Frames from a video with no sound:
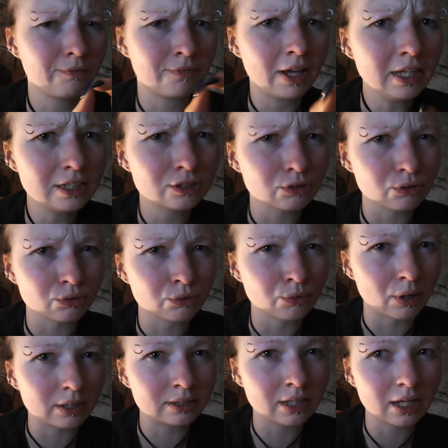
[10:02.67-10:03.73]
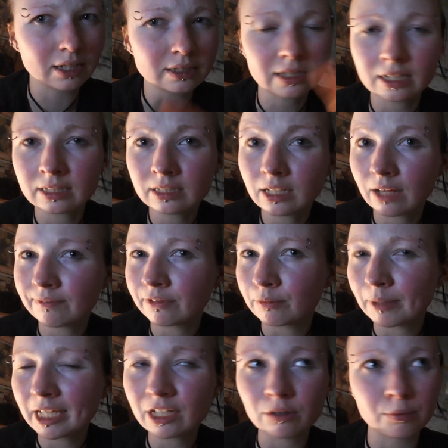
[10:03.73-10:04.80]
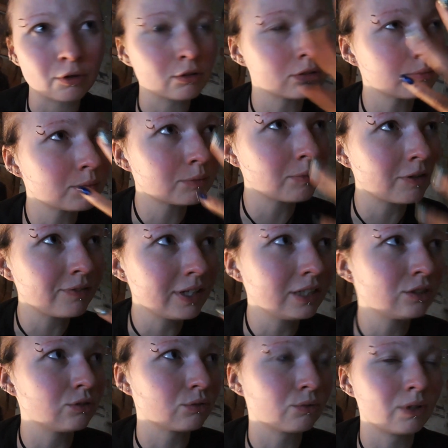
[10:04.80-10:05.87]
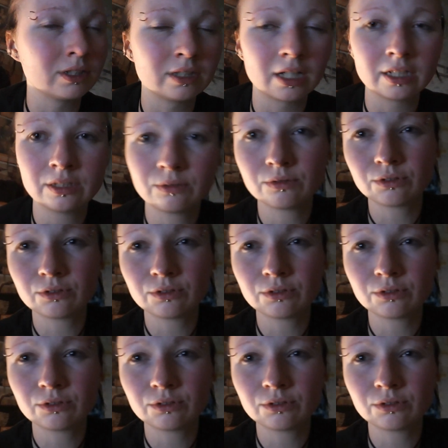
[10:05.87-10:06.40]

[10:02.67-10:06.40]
face looked quite nice. I didn't have no makeup on, but my face looked quite nice.